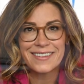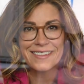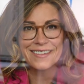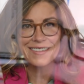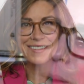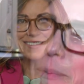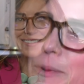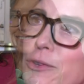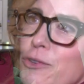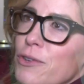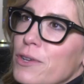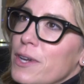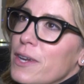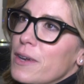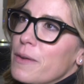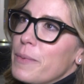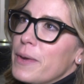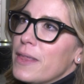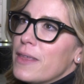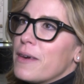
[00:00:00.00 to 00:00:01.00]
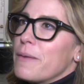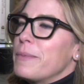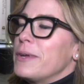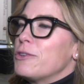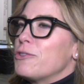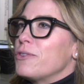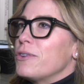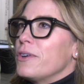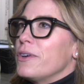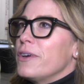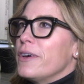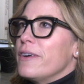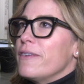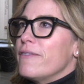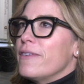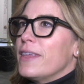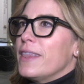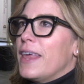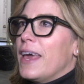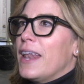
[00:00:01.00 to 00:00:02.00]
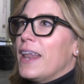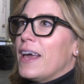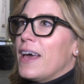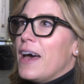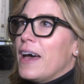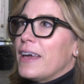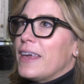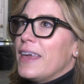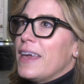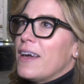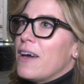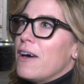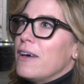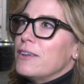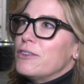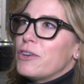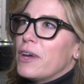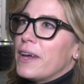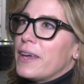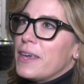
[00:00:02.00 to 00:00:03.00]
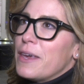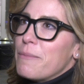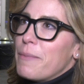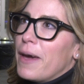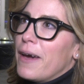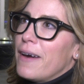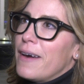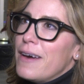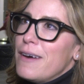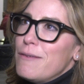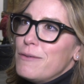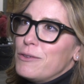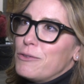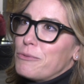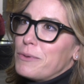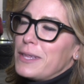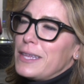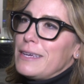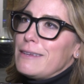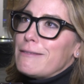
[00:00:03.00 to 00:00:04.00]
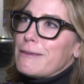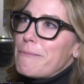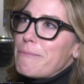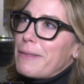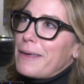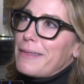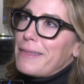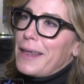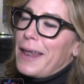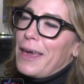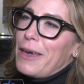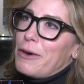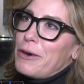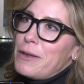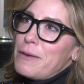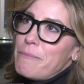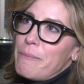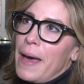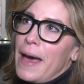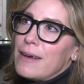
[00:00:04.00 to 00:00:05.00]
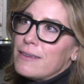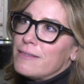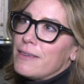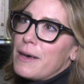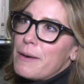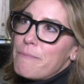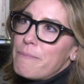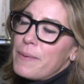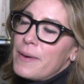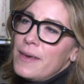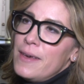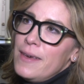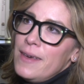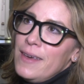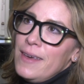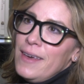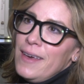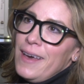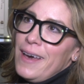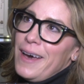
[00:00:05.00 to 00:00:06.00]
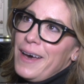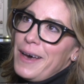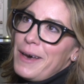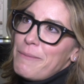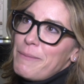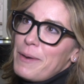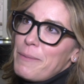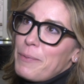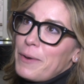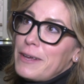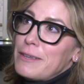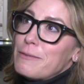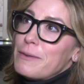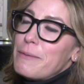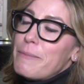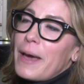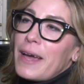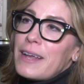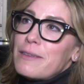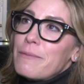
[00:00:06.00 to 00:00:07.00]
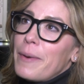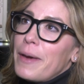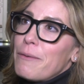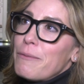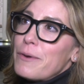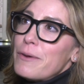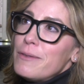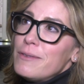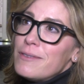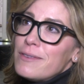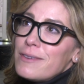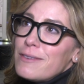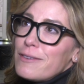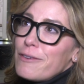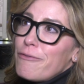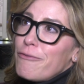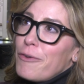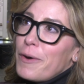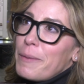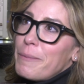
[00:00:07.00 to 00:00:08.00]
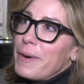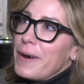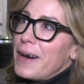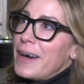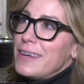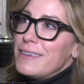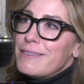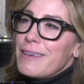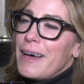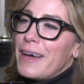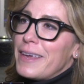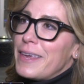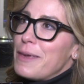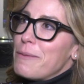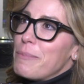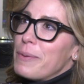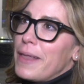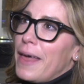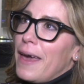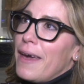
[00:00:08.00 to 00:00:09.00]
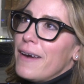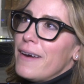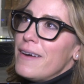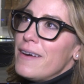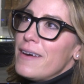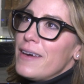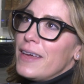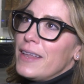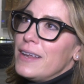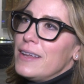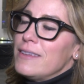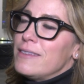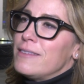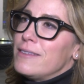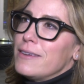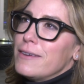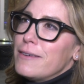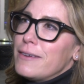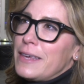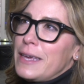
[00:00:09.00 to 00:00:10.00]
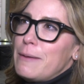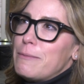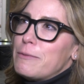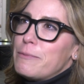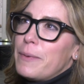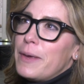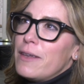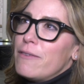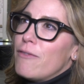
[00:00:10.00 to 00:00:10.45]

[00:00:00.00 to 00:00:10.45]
The opportunity to be the commissioner of Atlantic Hockey and College Hockey America was really something that I couldn't pass up. Um, it brings me back to my roots as a former ice hockey player, and it still keeps me